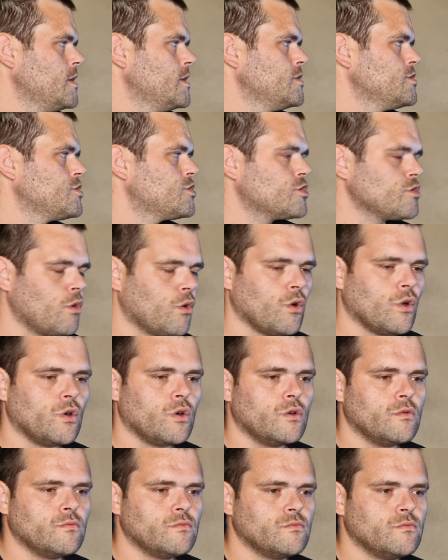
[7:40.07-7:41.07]

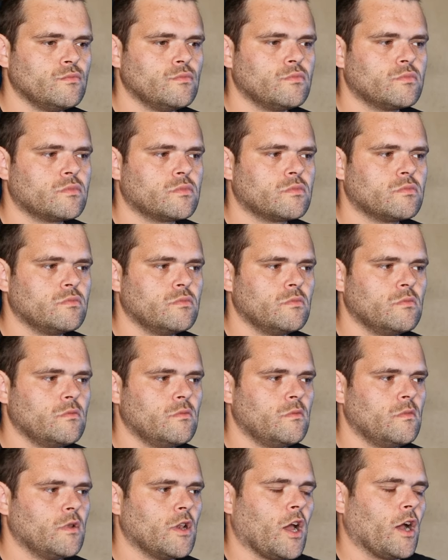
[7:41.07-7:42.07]
So,
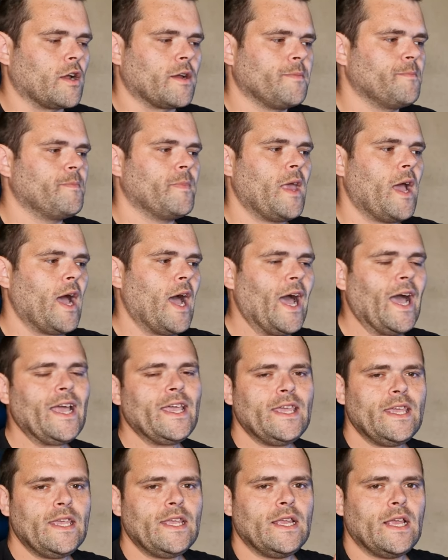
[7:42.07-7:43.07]
look,
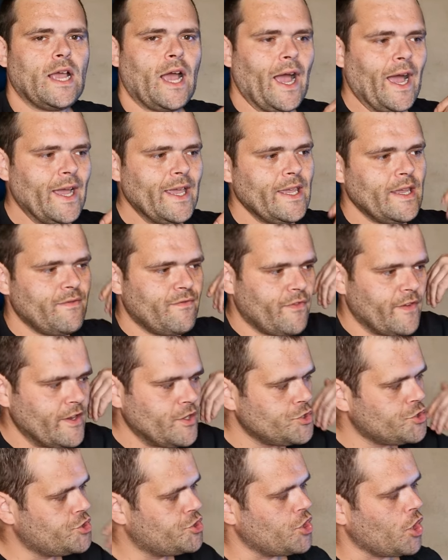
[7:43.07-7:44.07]
I've
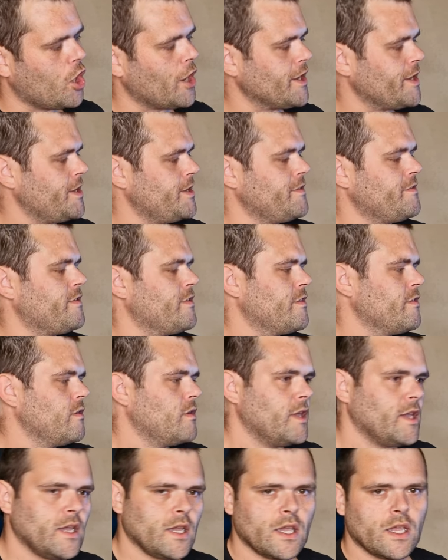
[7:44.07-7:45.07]
enjoyed
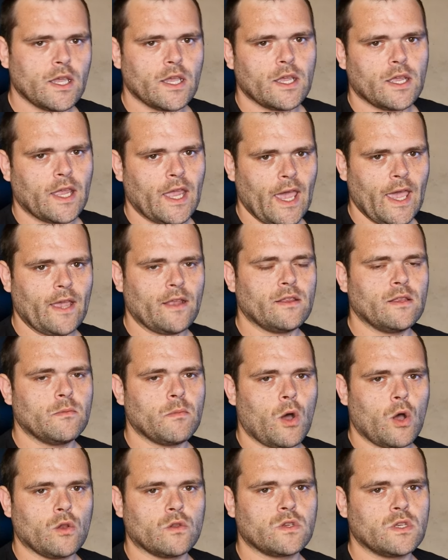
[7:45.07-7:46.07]
getting the
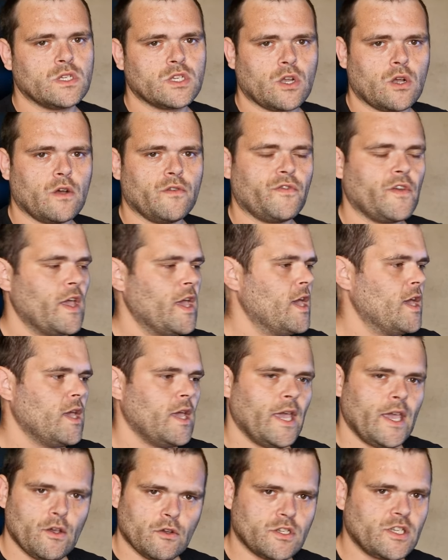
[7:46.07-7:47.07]
monitors off
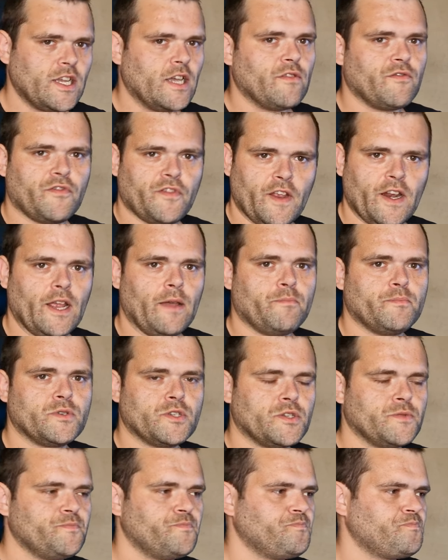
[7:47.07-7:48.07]
AOC and
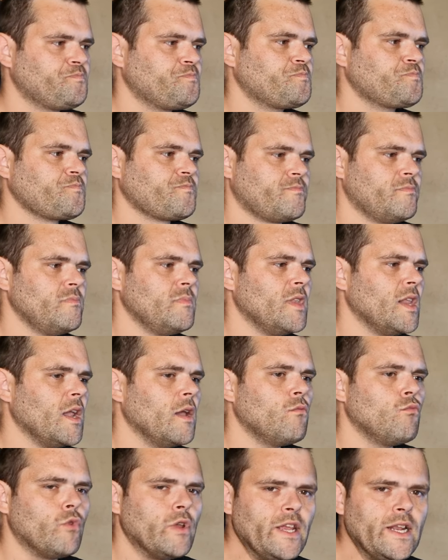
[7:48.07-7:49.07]
Philips.
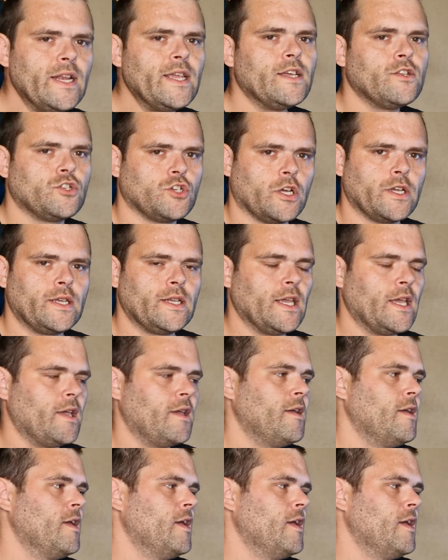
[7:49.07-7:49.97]
Really enjoyed it.